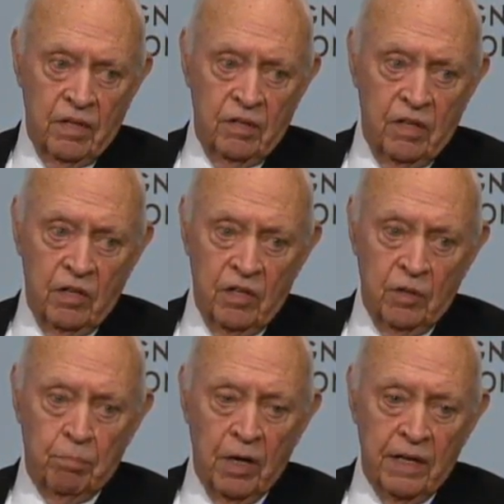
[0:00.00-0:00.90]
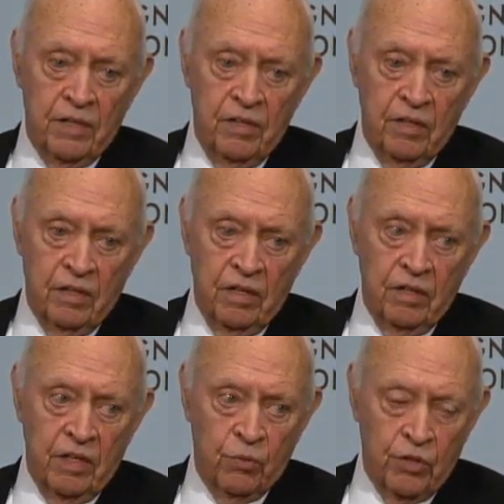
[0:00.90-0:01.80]
he, he, he, bled,
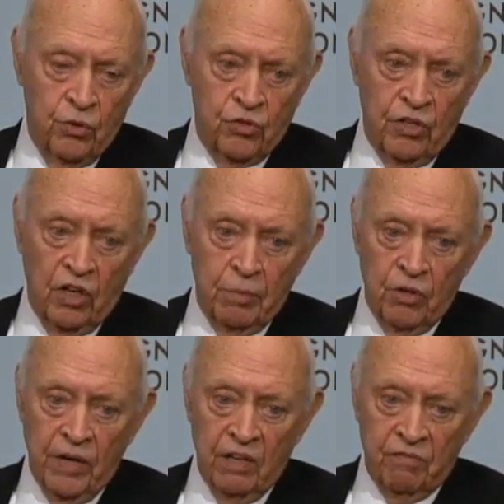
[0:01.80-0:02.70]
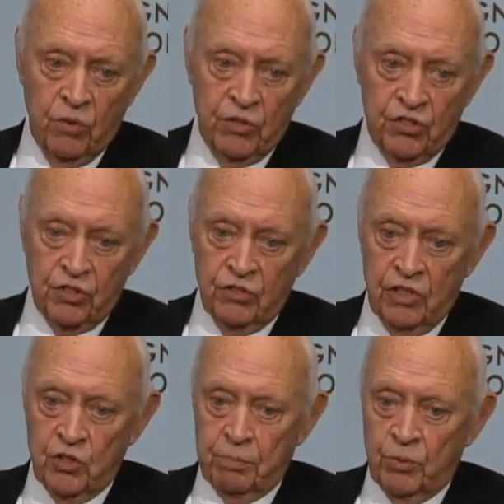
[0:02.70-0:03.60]
he, he, reduced the Army ground forces
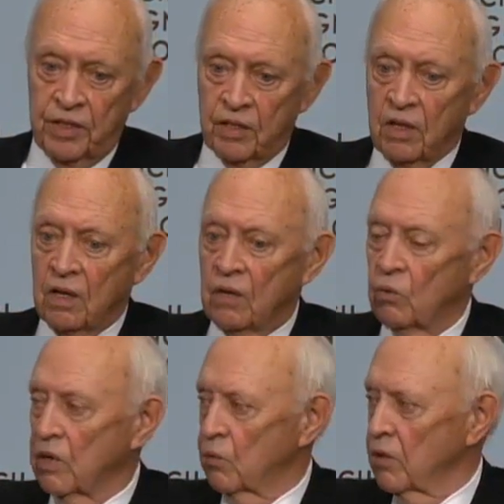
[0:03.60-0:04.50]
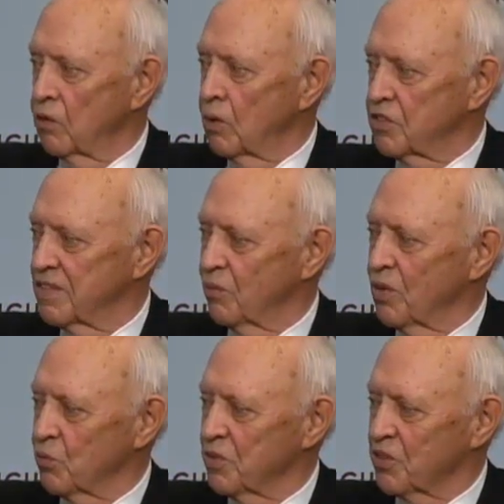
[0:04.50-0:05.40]
to such a point where it really was,
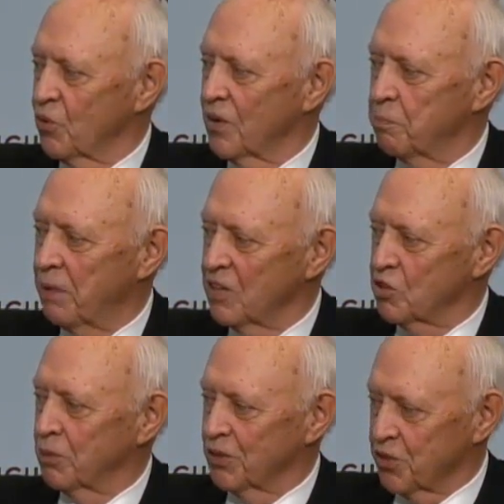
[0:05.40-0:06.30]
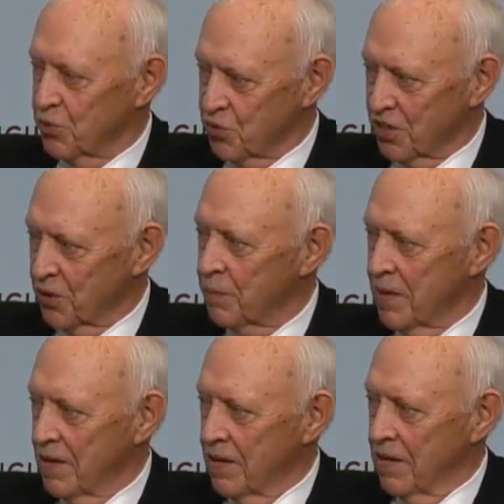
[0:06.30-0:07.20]
wasn't quite possible to do so.
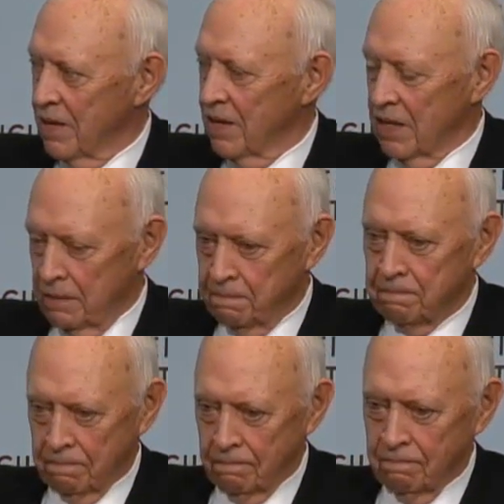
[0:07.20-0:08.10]
Um,